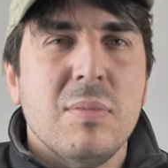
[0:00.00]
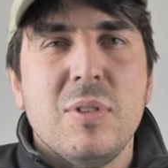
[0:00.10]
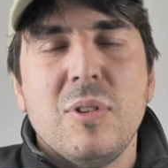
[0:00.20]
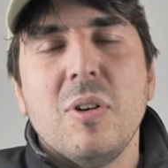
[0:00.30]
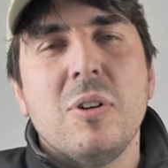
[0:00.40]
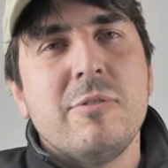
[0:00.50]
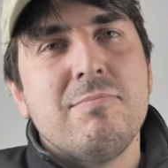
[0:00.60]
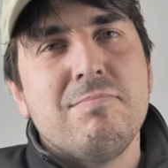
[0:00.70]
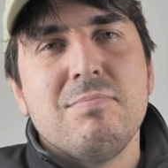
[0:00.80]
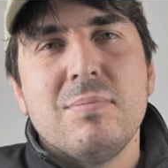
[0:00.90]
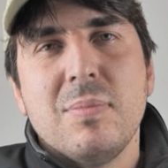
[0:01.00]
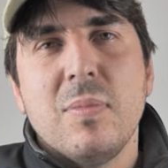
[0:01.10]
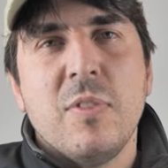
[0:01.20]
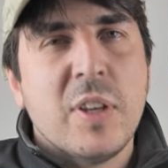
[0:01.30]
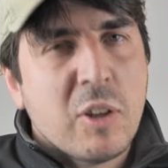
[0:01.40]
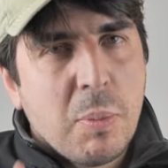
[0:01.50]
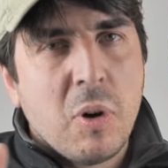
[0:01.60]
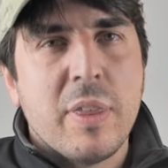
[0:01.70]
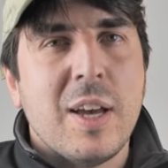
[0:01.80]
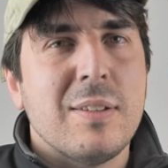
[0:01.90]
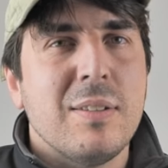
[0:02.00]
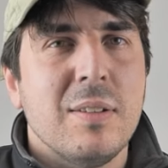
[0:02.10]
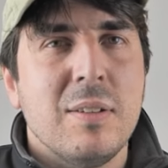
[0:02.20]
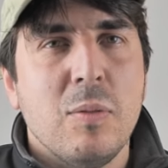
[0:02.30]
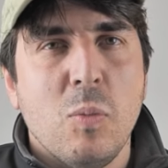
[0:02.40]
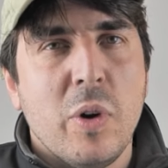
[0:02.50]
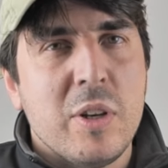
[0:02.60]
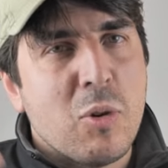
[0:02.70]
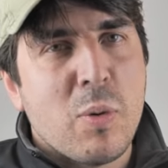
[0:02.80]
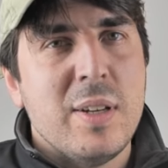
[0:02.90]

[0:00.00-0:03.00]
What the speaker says: So think about that when you're